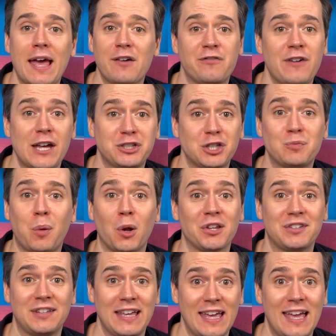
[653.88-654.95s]
a fascist
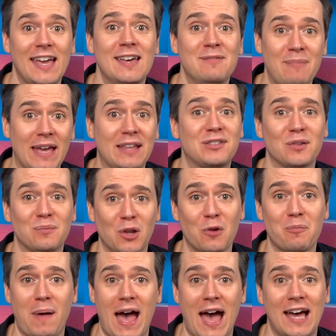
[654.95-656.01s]
policy, it makes them look
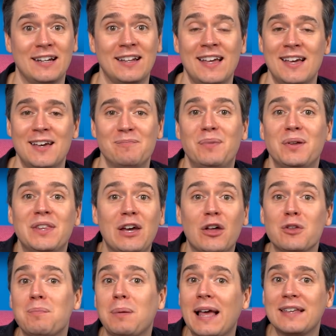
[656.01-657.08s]
bad, but the other
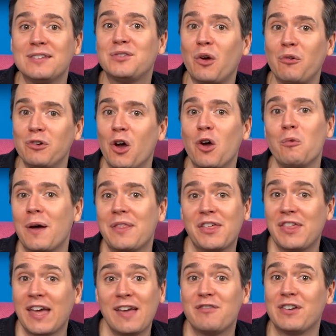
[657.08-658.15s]
players don't know whether
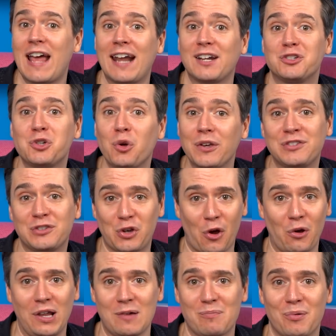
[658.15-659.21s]
they even had a choice to go
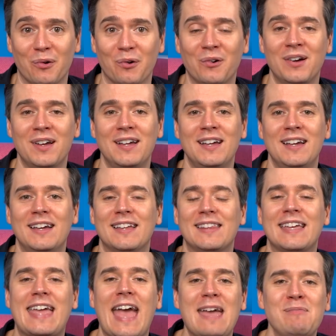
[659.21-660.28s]
liberal. The
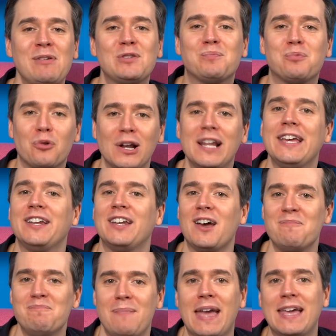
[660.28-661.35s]
game is brilliant
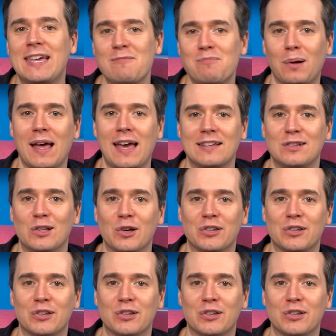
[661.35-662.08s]
at making players look